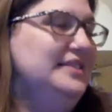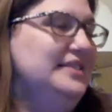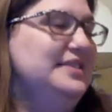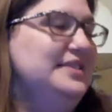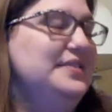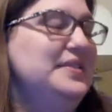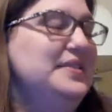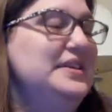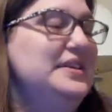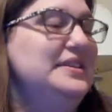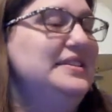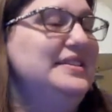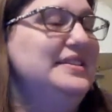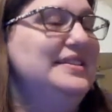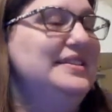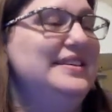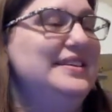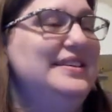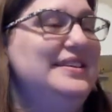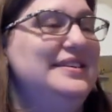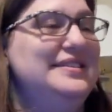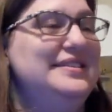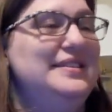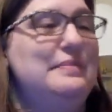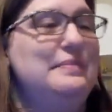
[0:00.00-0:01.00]
so this
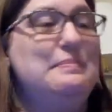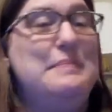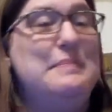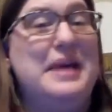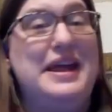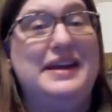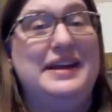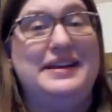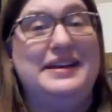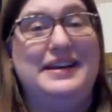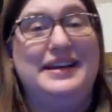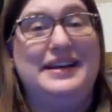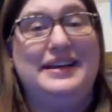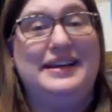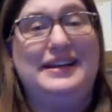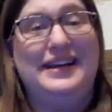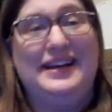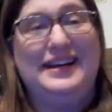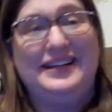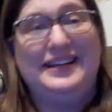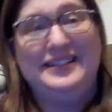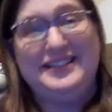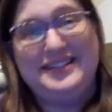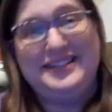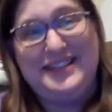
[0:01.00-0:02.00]
is a magnet
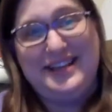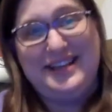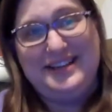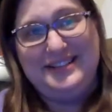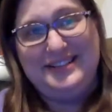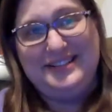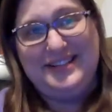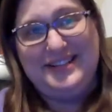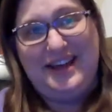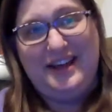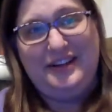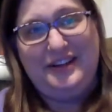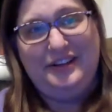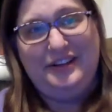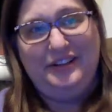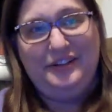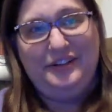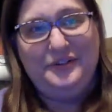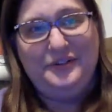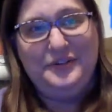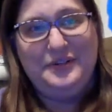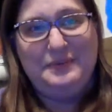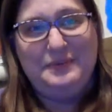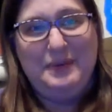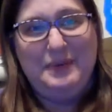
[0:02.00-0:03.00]
and it says, I
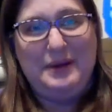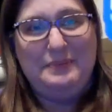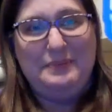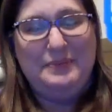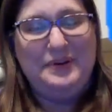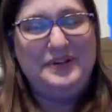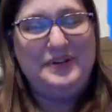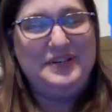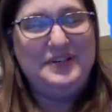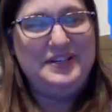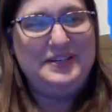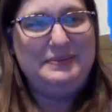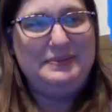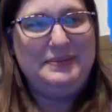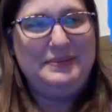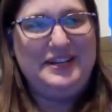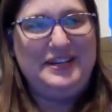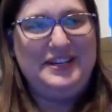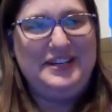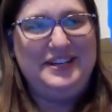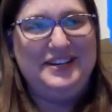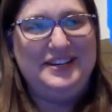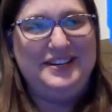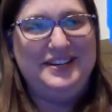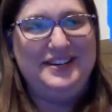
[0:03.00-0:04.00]
closed my book to be
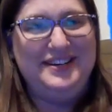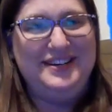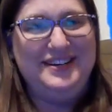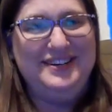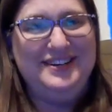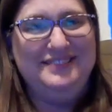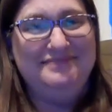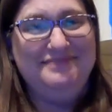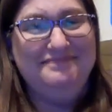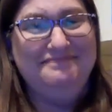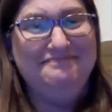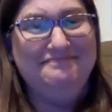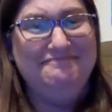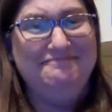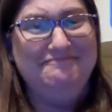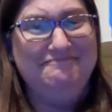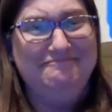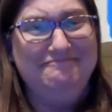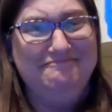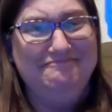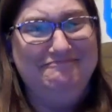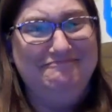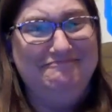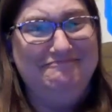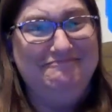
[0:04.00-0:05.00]
here.
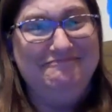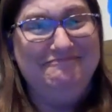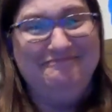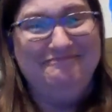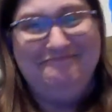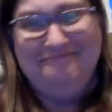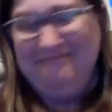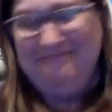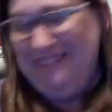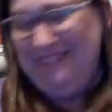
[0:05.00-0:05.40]
I